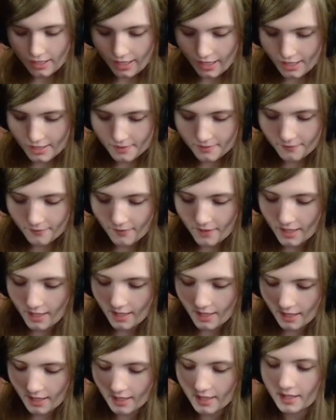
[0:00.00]
And
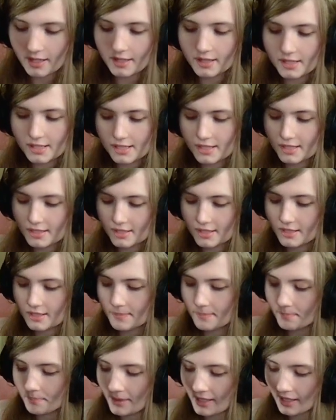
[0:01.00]
since it's
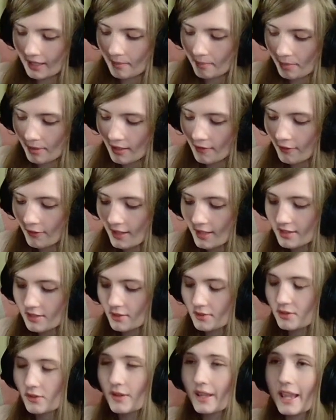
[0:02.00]
big and beefy, it's
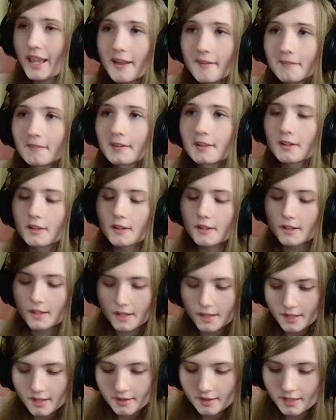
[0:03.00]
also heavier
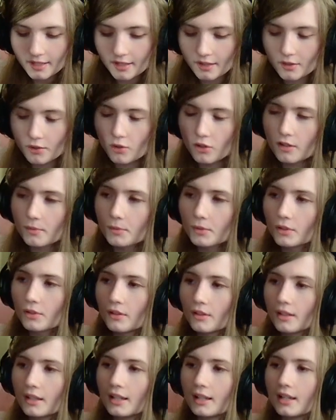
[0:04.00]
than a normal,